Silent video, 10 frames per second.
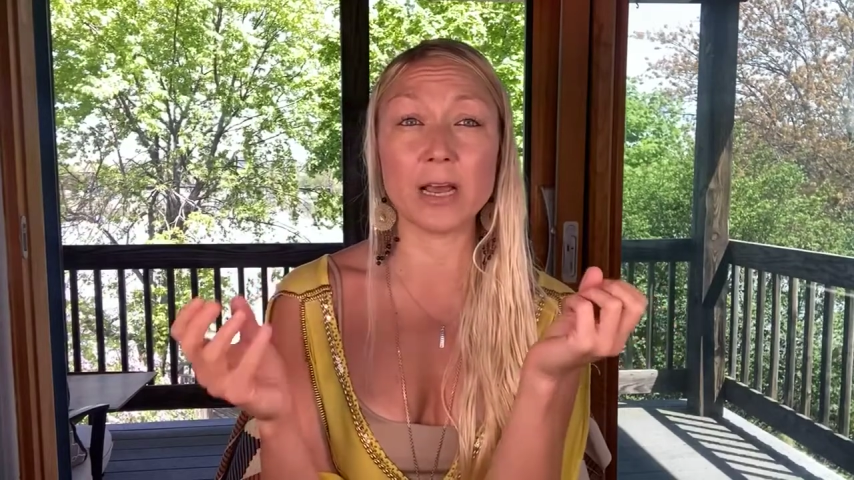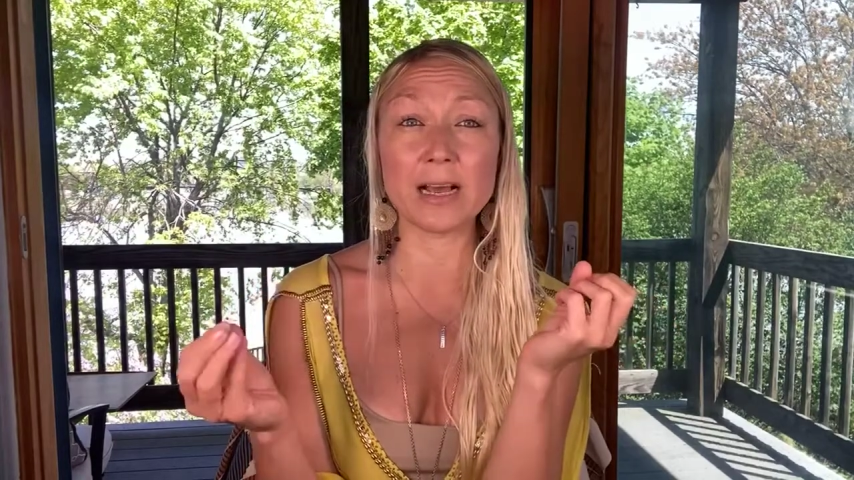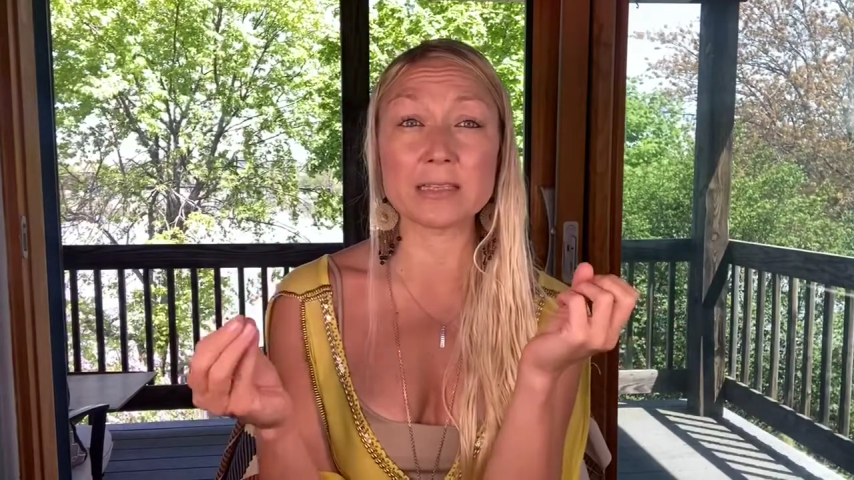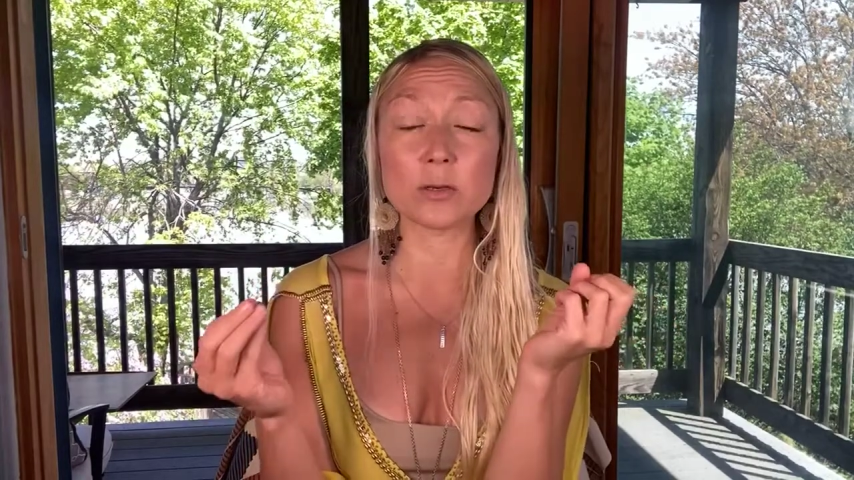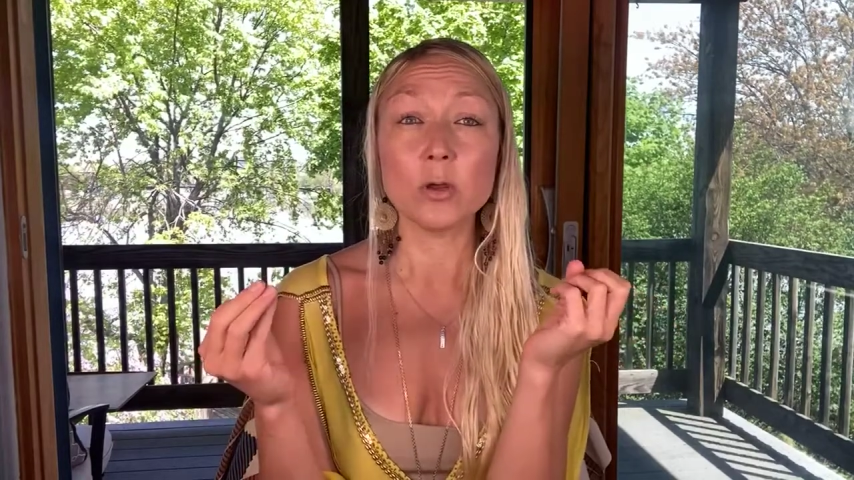
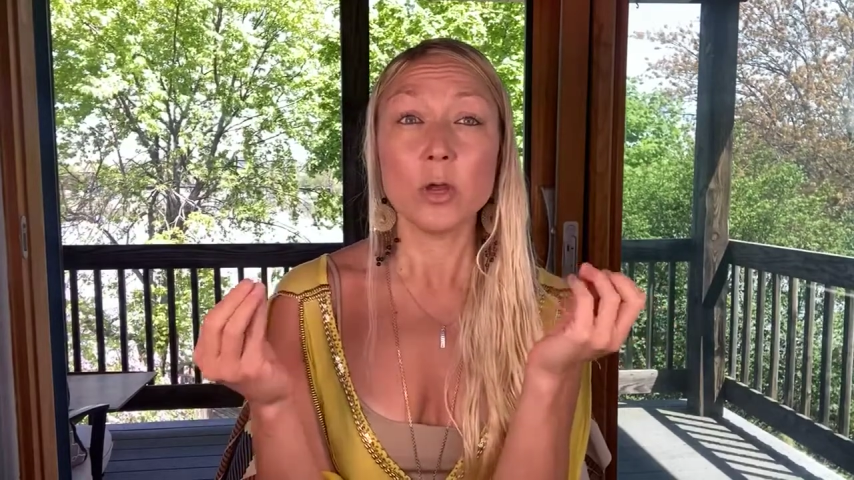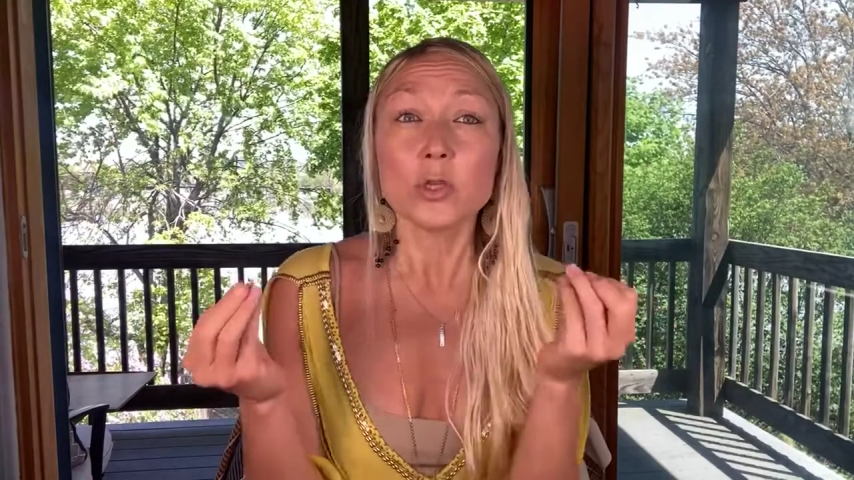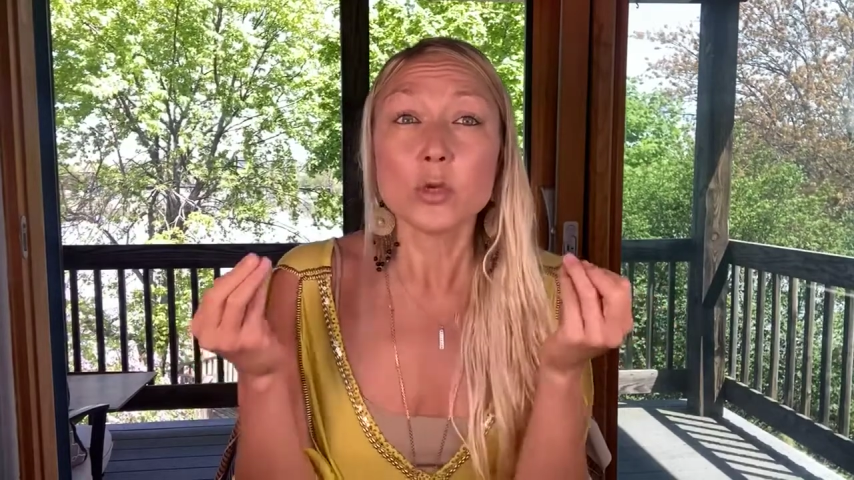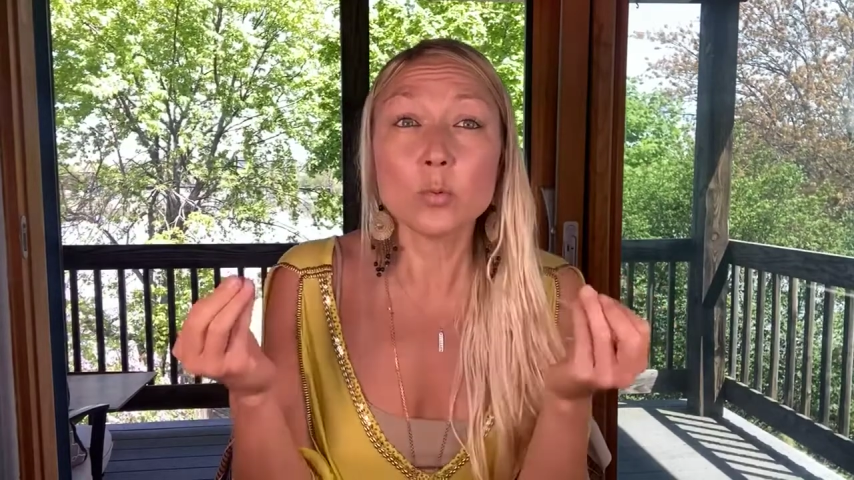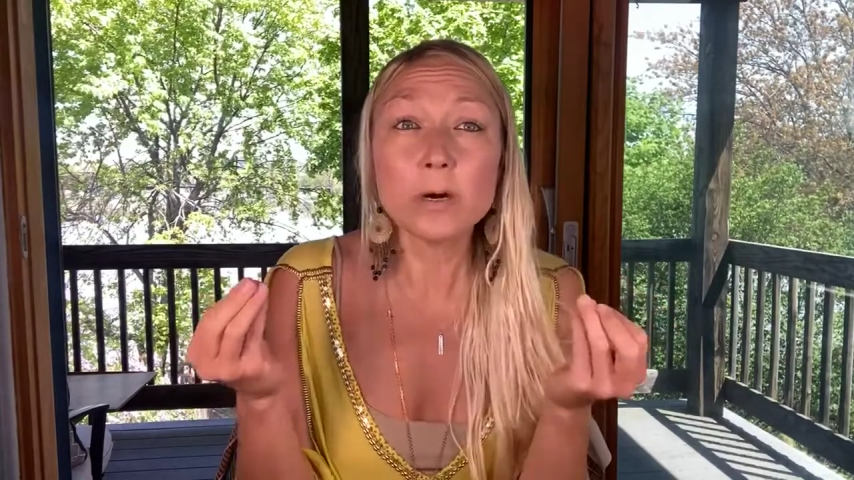ask,
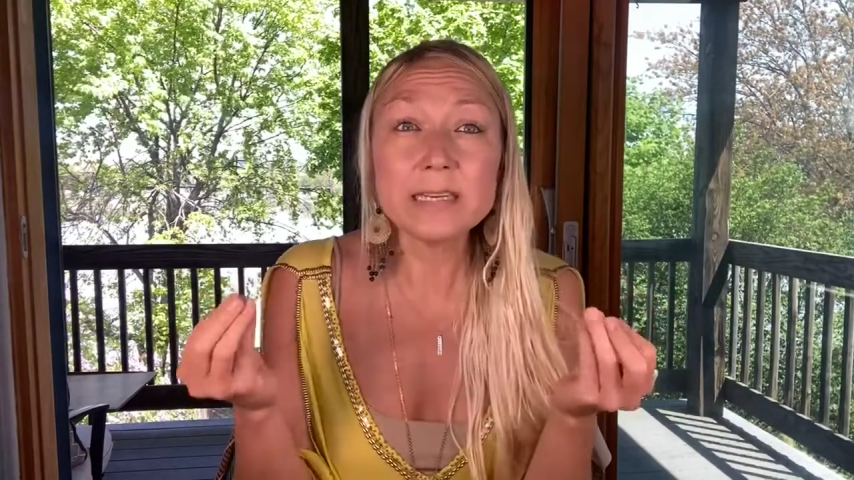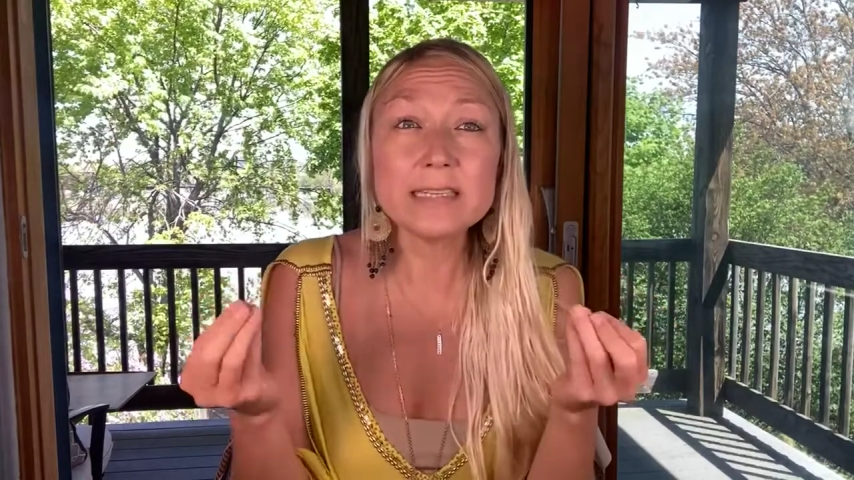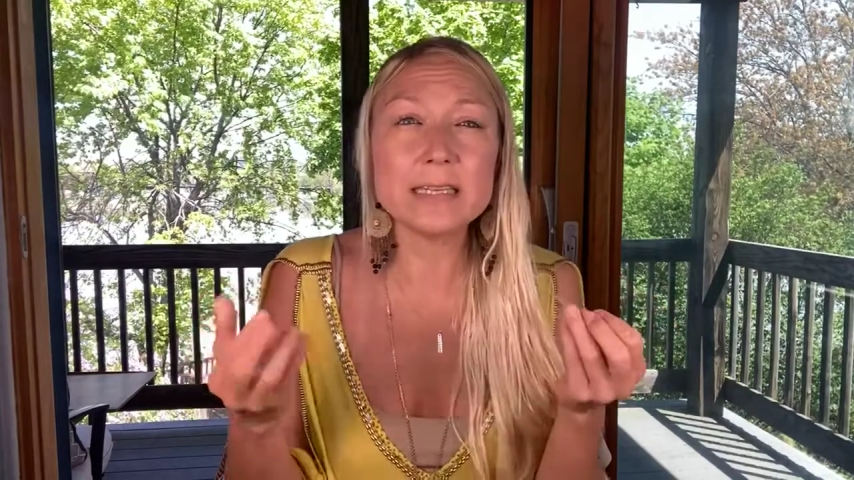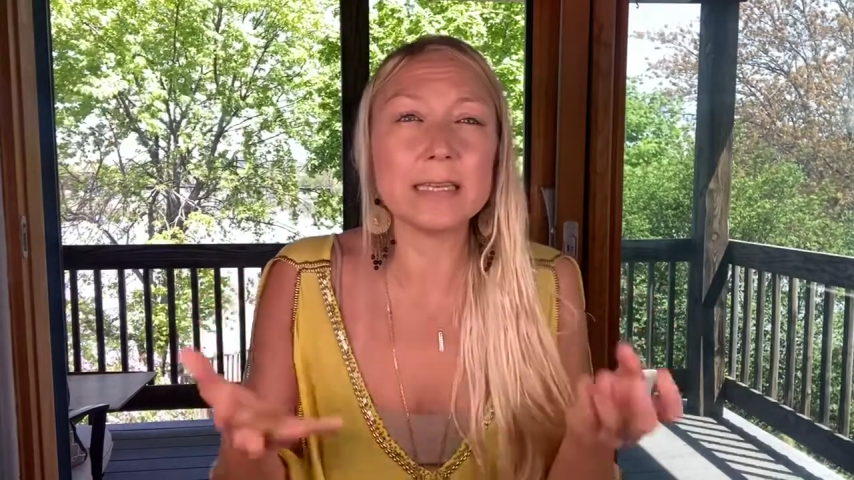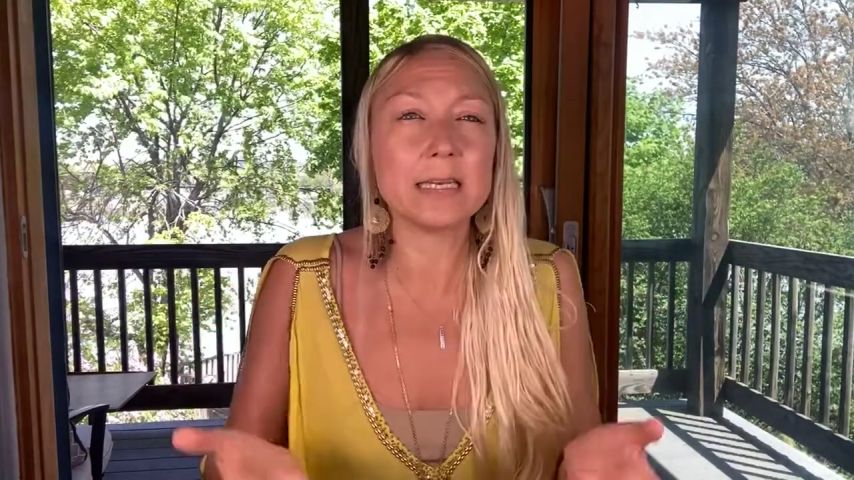so what
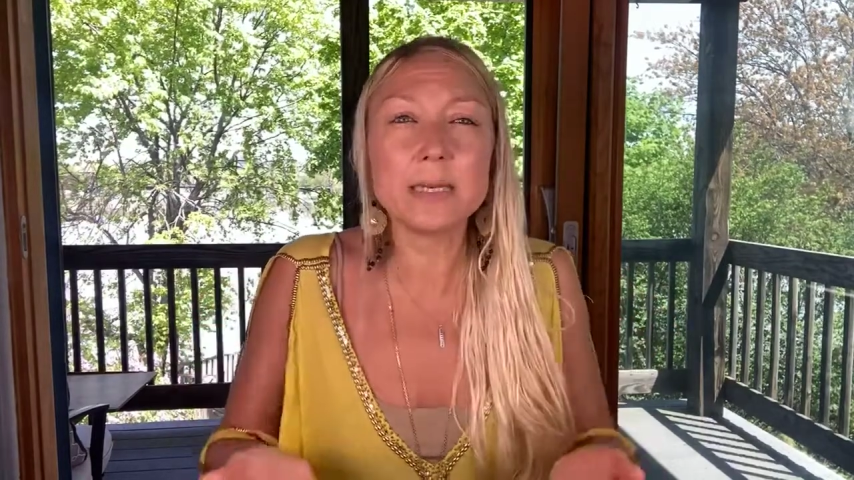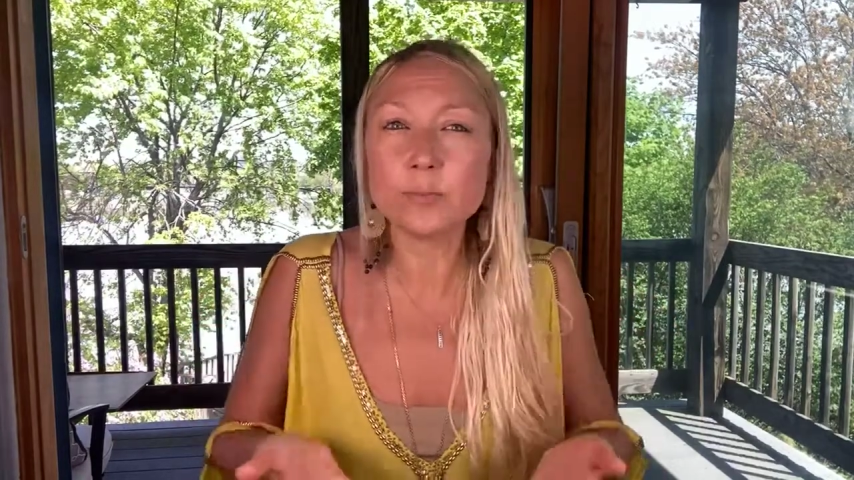is it? He